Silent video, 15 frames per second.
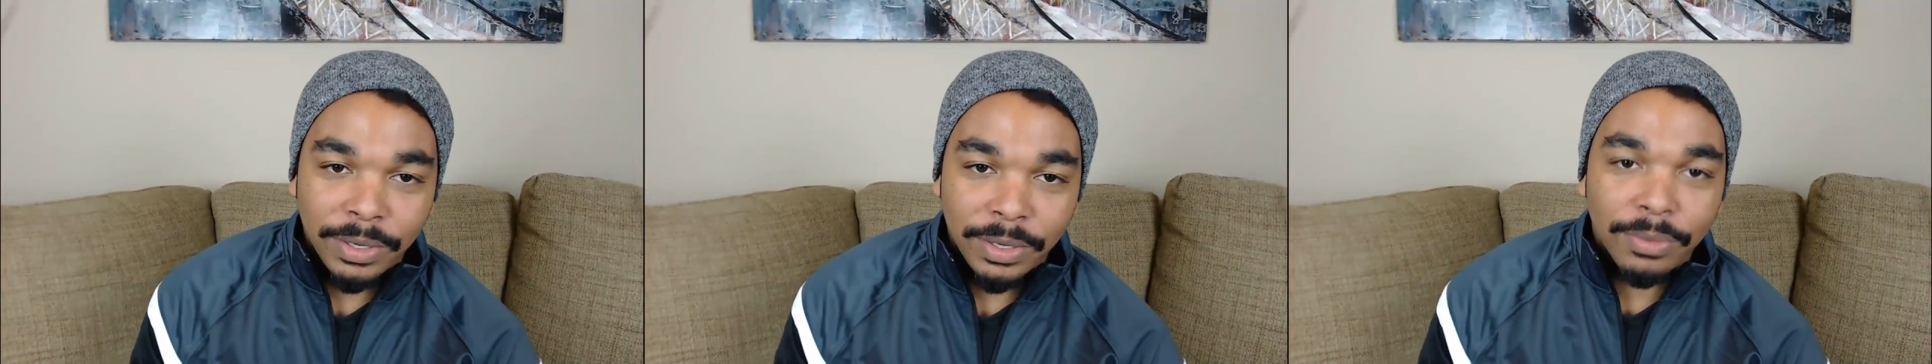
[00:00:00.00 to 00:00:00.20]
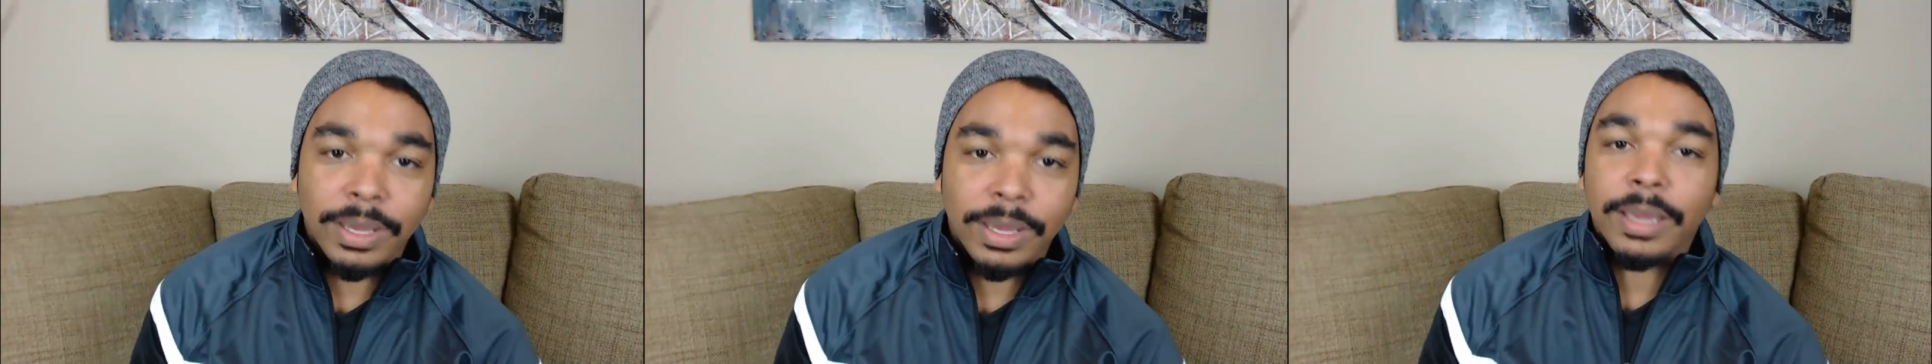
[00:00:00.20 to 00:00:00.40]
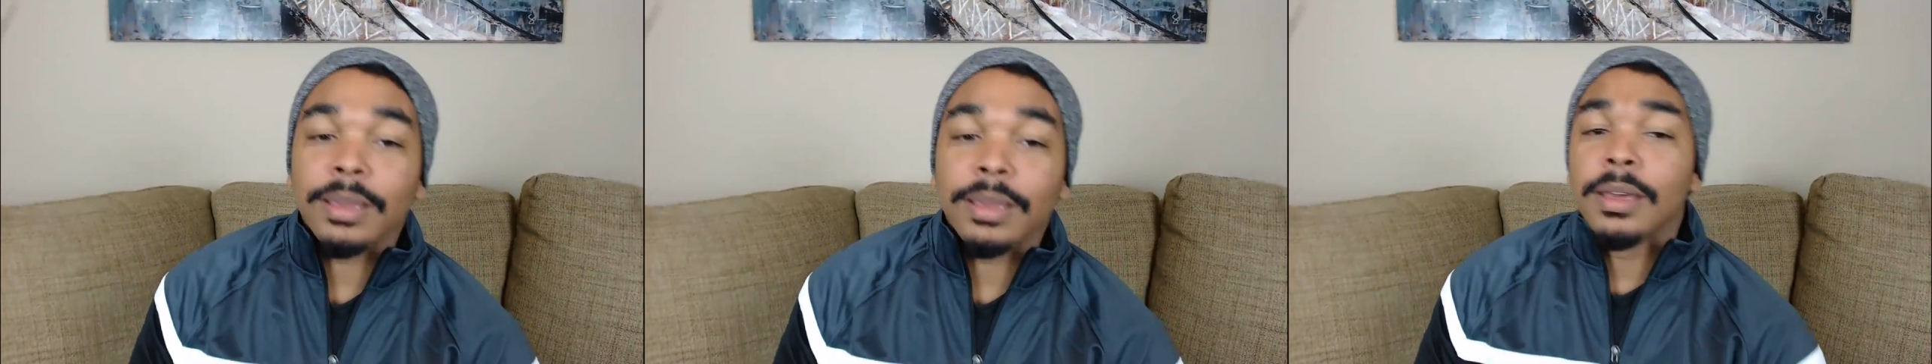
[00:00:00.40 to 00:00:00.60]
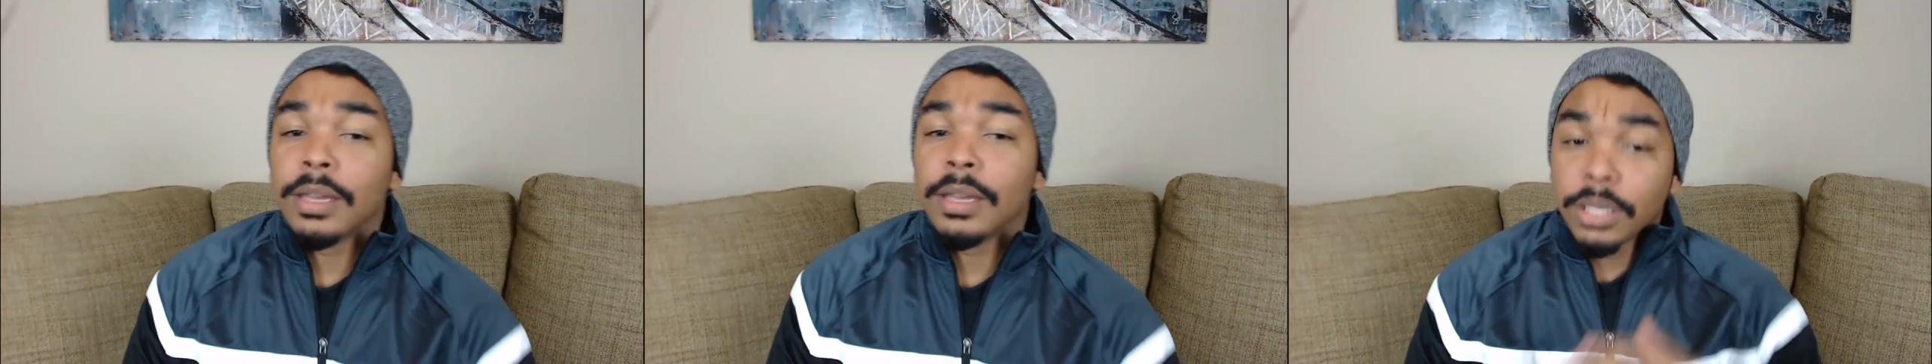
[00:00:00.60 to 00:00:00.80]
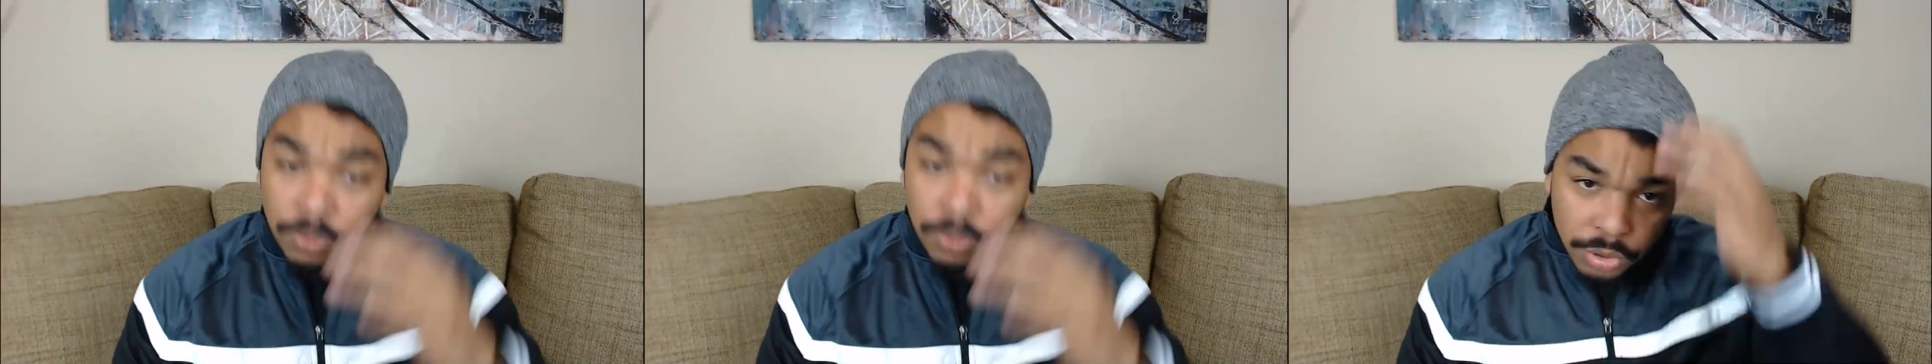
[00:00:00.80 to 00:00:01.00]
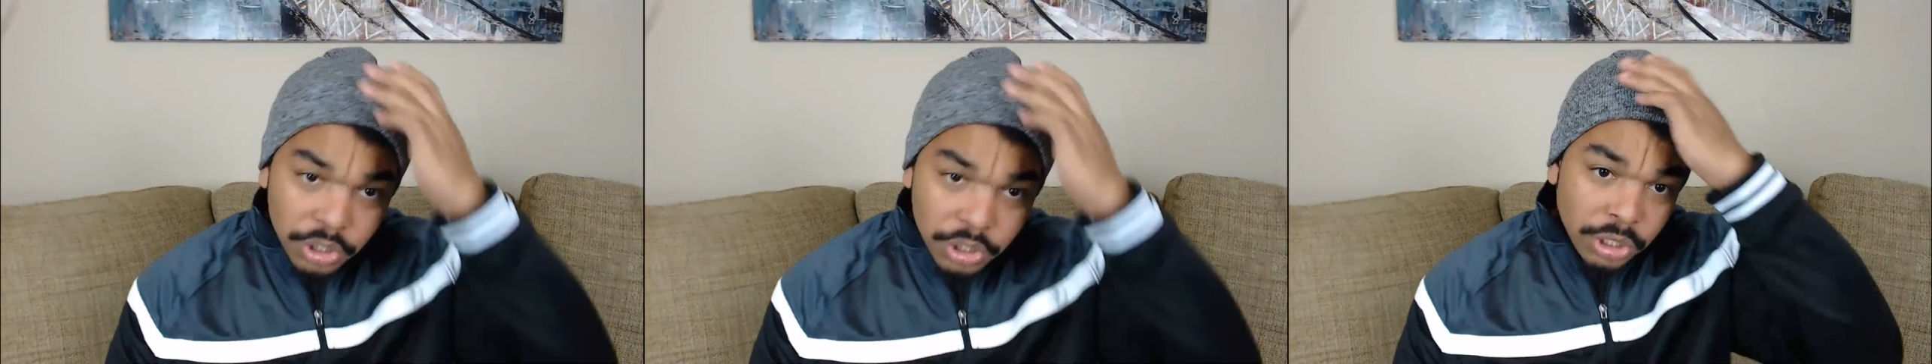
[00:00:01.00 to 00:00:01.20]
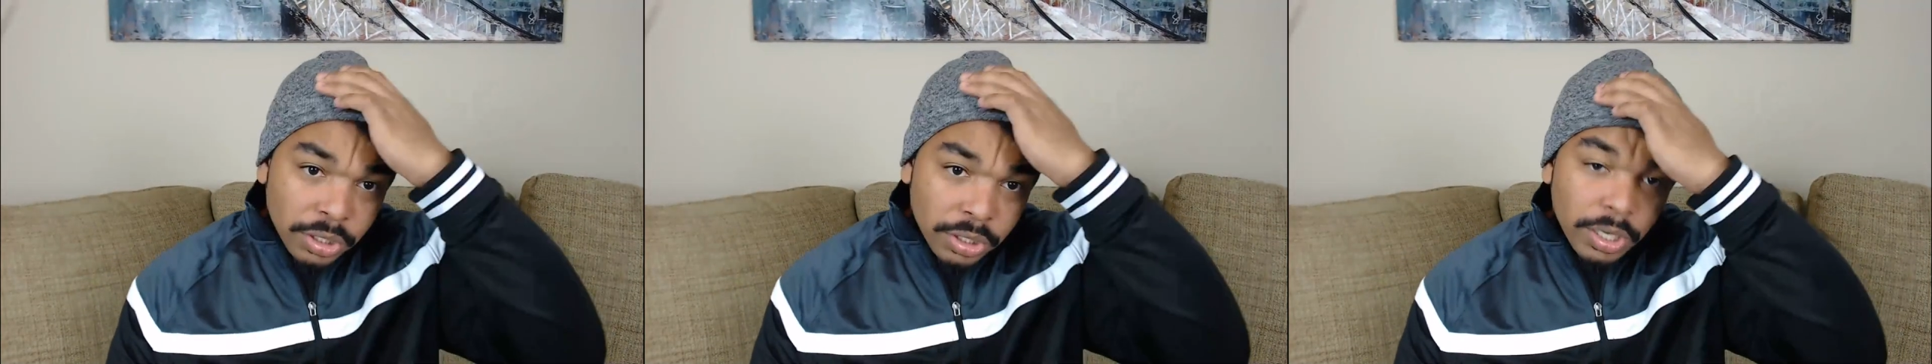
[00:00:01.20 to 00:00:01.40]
okay? You should